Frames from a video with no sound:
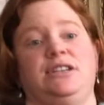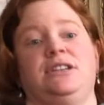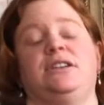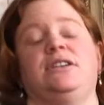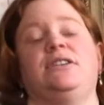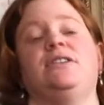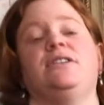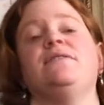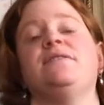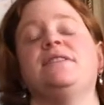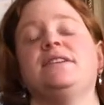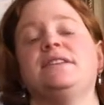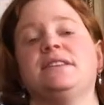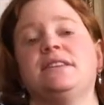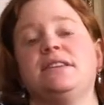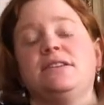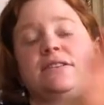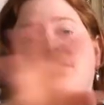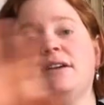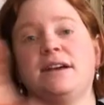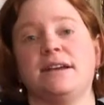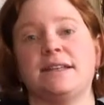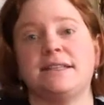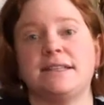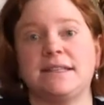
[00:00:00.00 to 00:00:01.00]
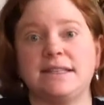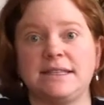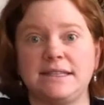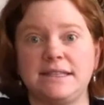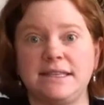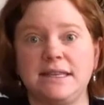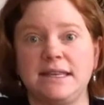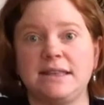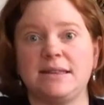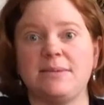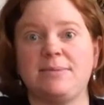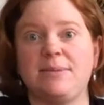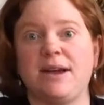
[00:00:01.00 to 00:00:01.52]
and obviously you guys can see
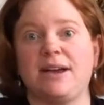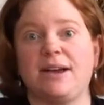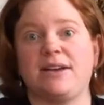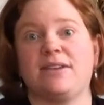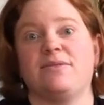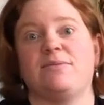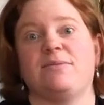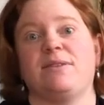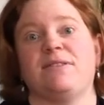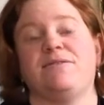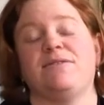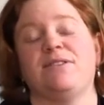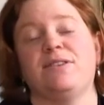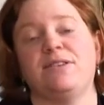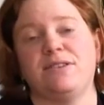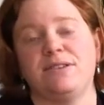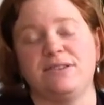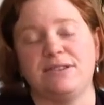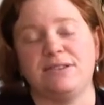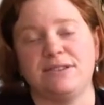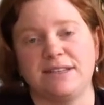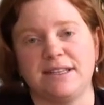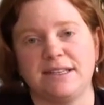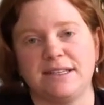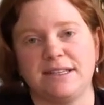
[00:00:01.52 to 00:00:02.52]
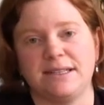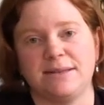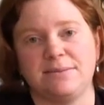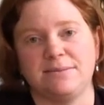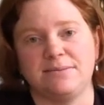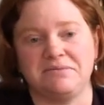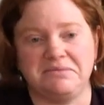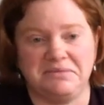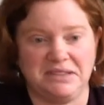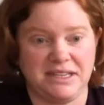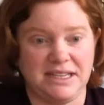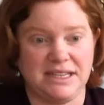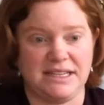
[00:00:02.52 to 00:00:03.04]
in the back of my photos, there's some
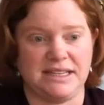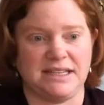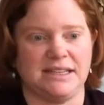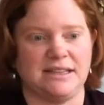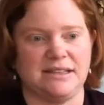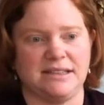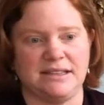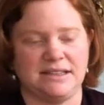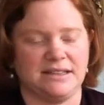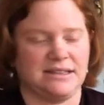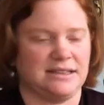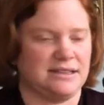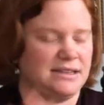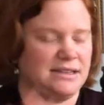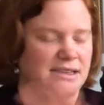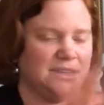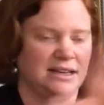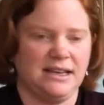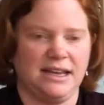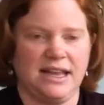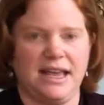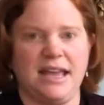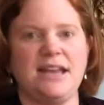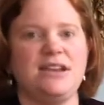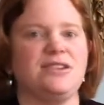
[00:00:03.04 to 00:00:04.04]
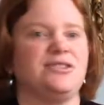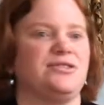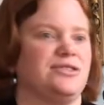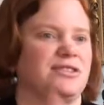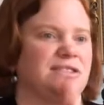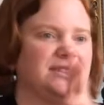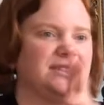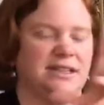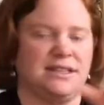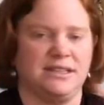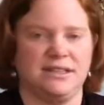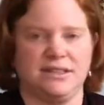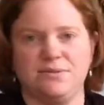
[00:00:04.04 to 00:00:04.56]
detail, there's interest,
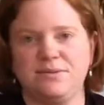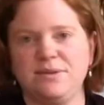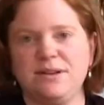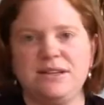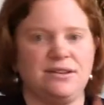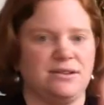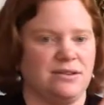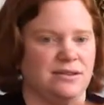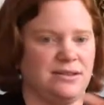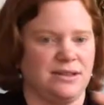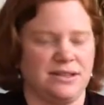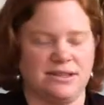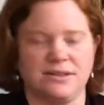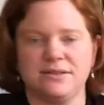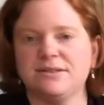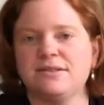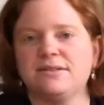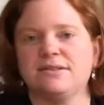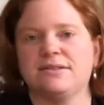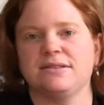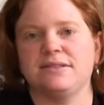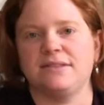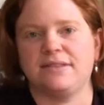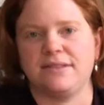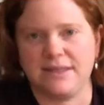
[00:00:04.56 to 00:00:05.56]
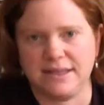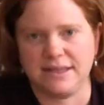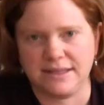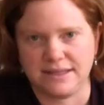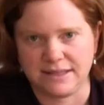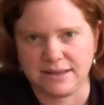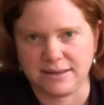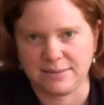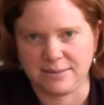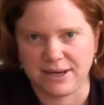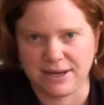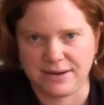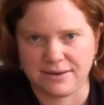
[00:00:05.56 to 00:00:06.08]
there's the window, there's all sorts of things in
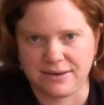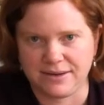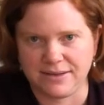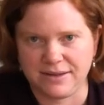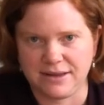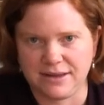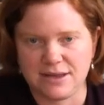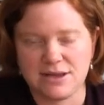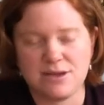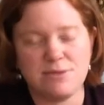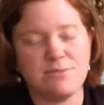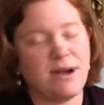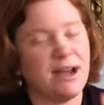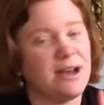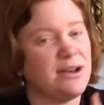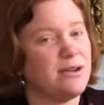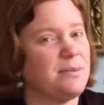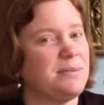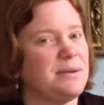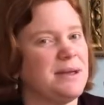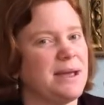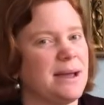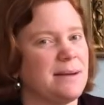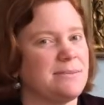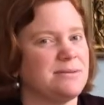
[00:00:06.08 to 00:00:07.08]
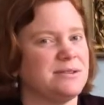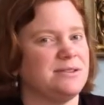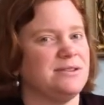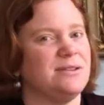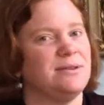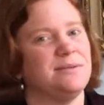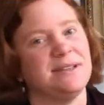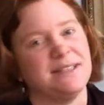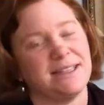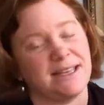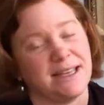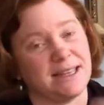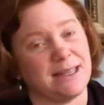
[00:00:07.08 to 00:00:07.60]
the background. Now, you might not be able to know
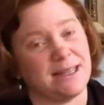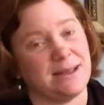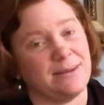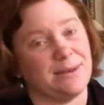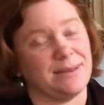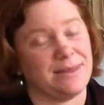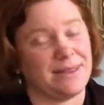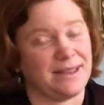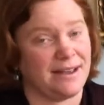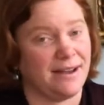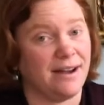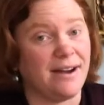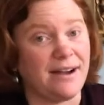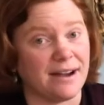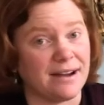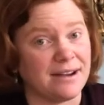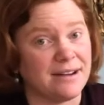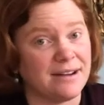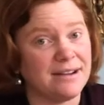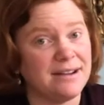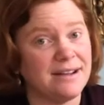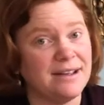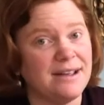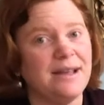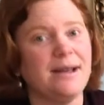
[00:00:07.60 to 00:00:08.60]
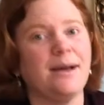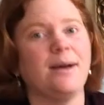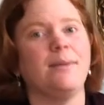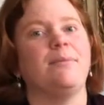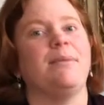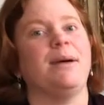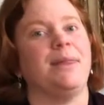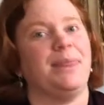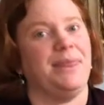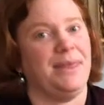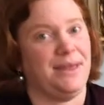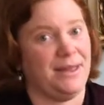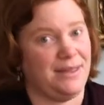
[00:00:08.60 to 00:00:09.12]
exactly what they are,
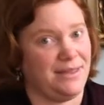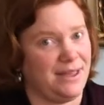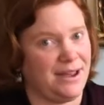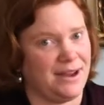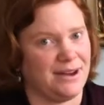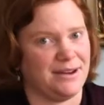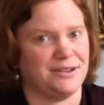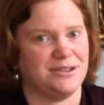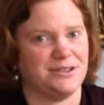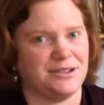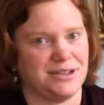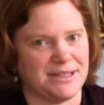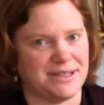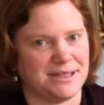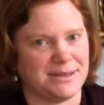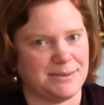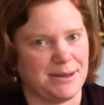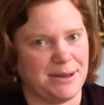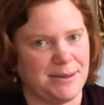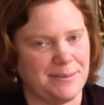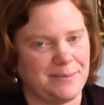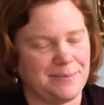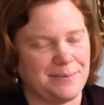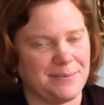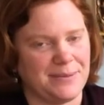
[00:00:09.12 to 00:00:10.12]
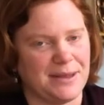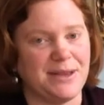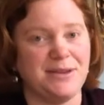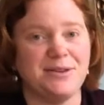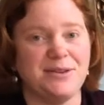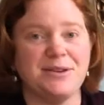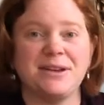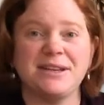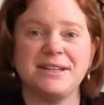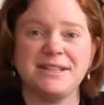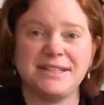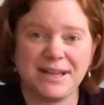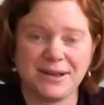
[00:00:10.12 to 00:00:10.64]
but they're there, trust me. And you
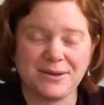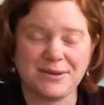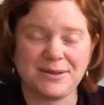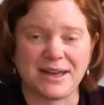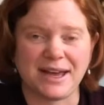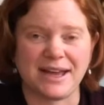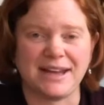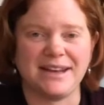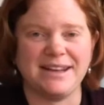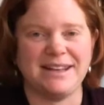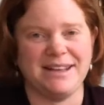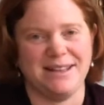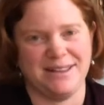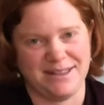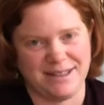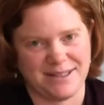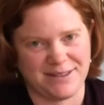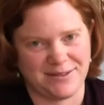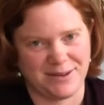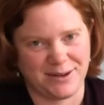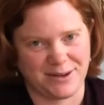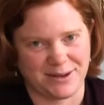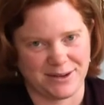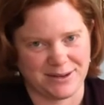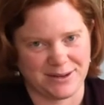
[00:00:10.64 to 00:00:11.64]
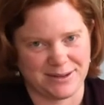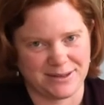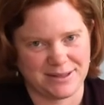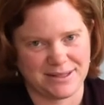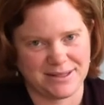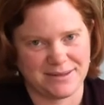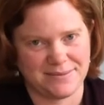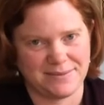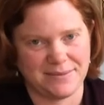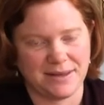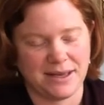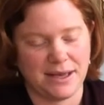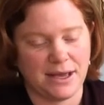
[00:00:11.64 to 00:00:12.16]
can tell that in these photos.
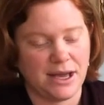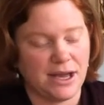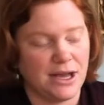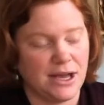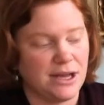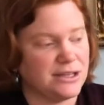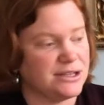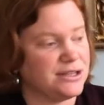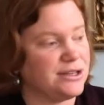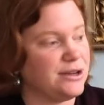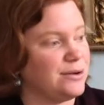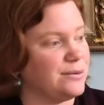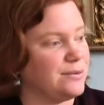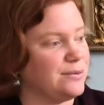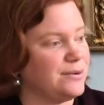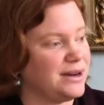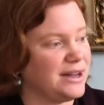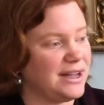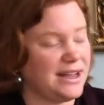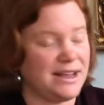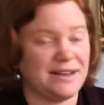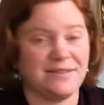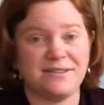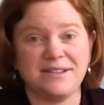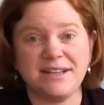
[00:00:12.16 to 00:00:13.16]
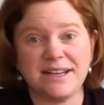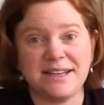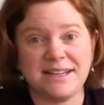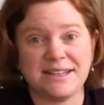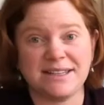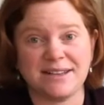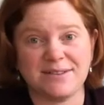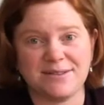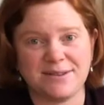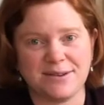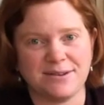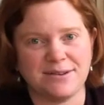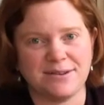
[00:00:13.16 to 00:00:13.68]
So what I have done is
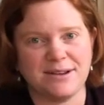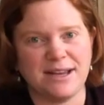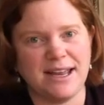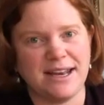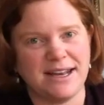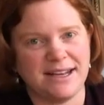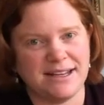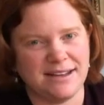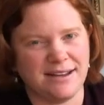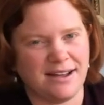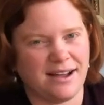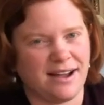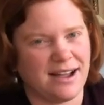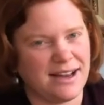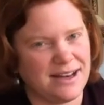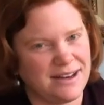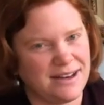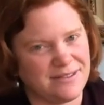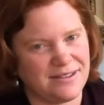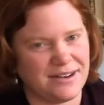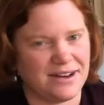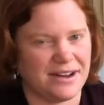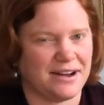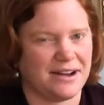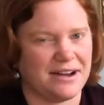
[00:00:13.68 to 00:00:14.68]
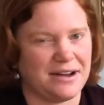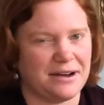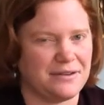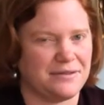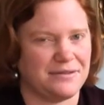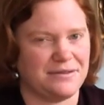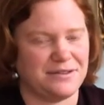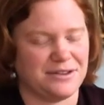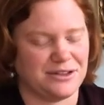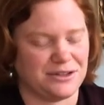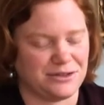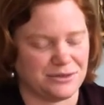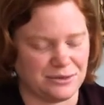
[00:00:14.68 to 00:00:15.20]
I've created kind of an
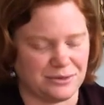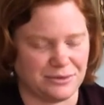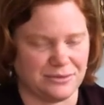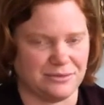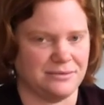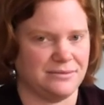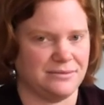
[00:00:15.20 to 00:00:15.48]
artificial